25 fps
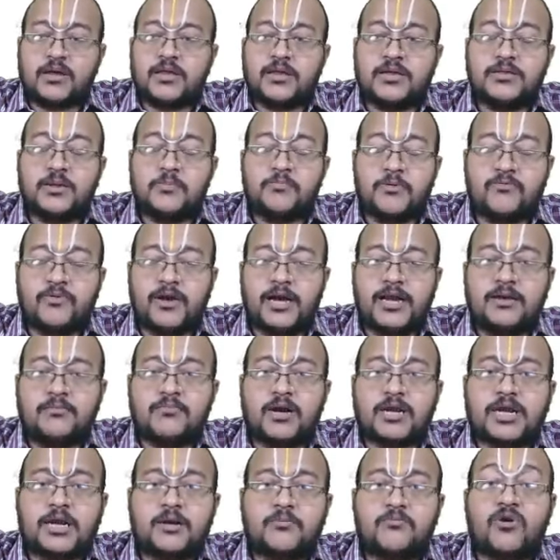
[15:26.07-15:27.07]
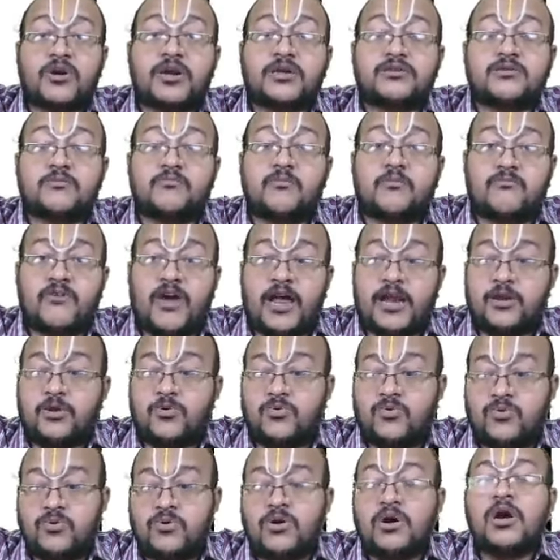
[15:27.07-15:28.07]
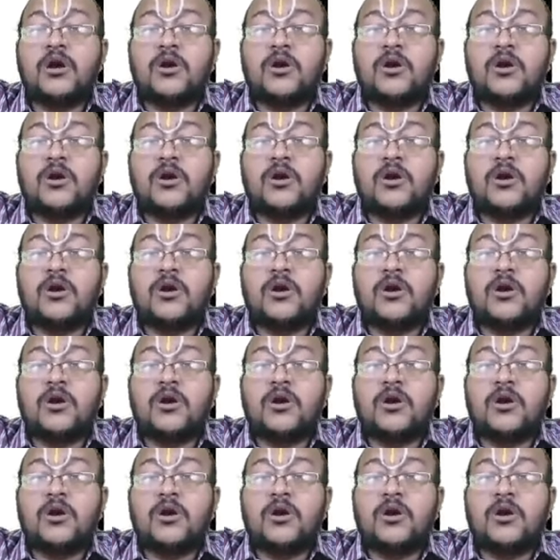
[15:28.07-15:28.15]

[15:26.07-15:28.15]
The prevailing market, what is the value?